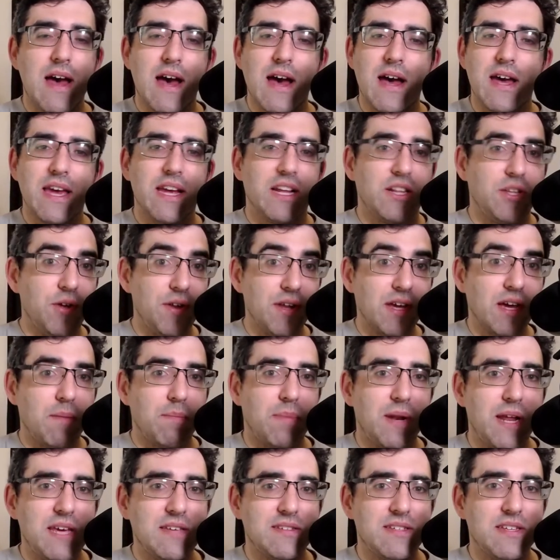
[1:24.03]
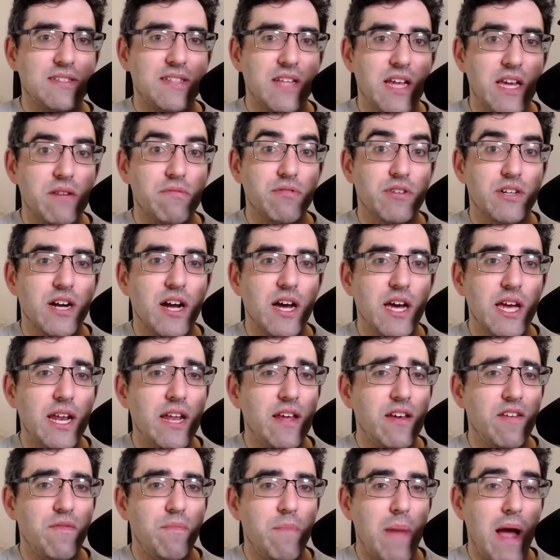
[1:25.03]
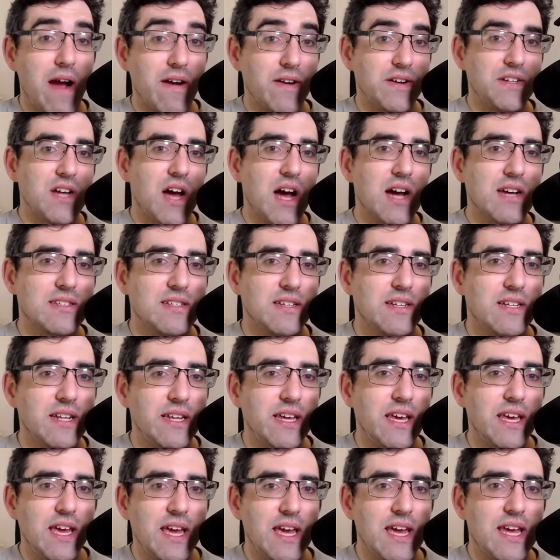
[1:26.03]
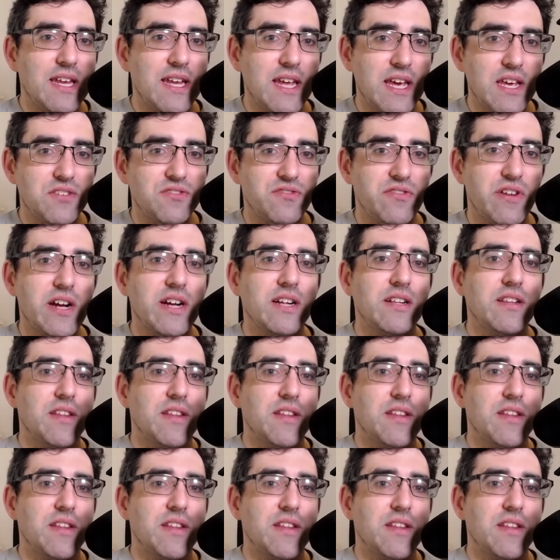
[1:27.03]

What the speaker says: including in places like where I live, paradoxically in Israel,